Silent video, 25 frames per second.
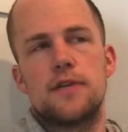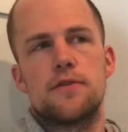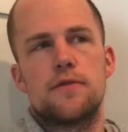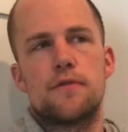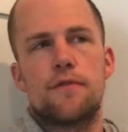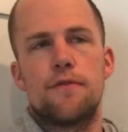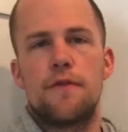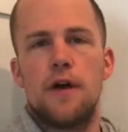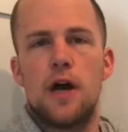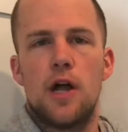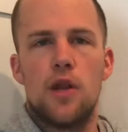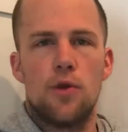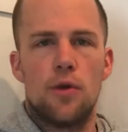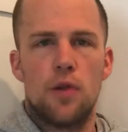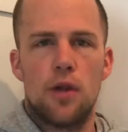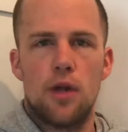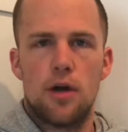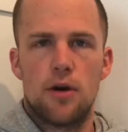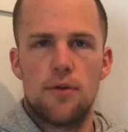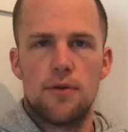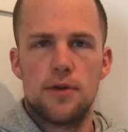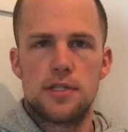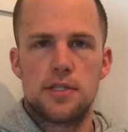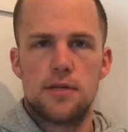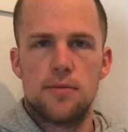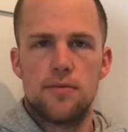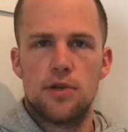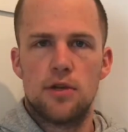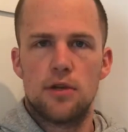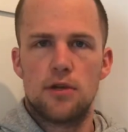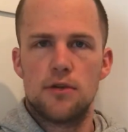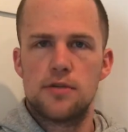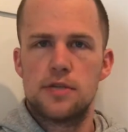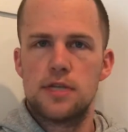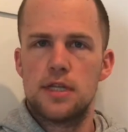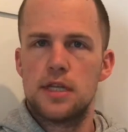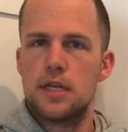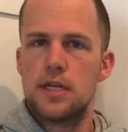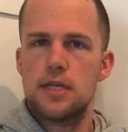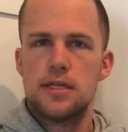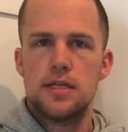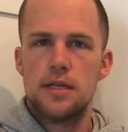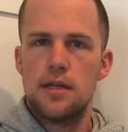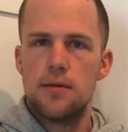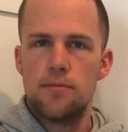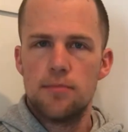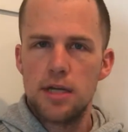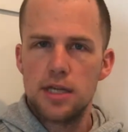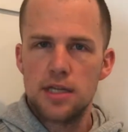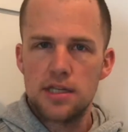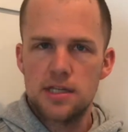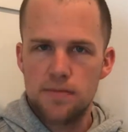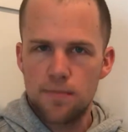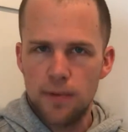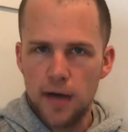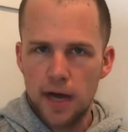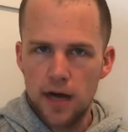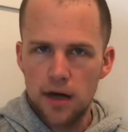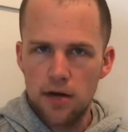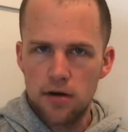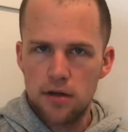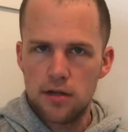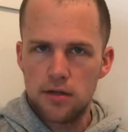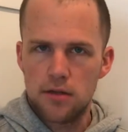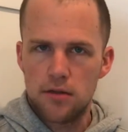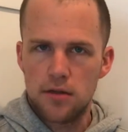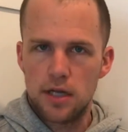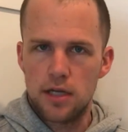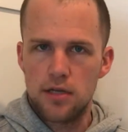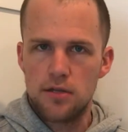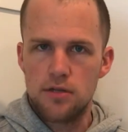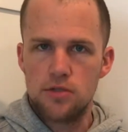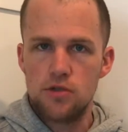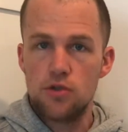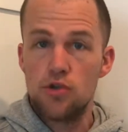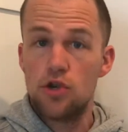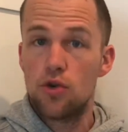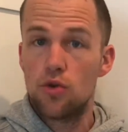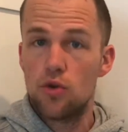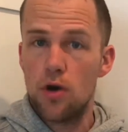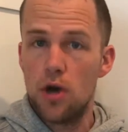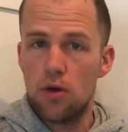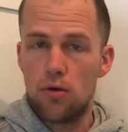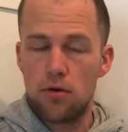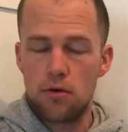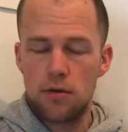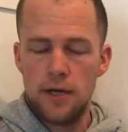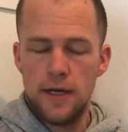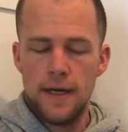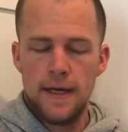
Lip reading: So follow along with some of those things and then be inspired and do your own.